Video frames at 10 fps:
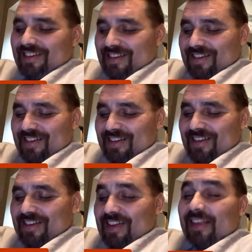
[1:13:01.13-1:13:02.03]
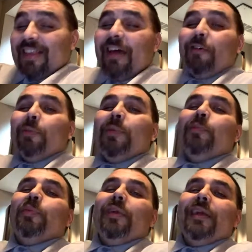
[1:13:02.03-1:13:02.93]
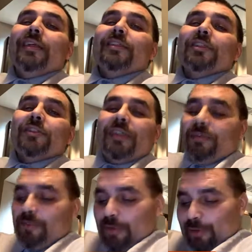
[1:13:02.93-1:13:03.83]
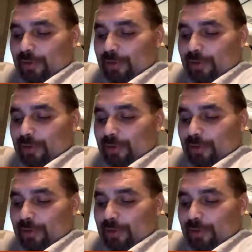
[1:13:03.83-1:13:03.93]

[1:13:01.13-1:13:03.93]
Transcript: Eh, that would be pretty interesting, bro,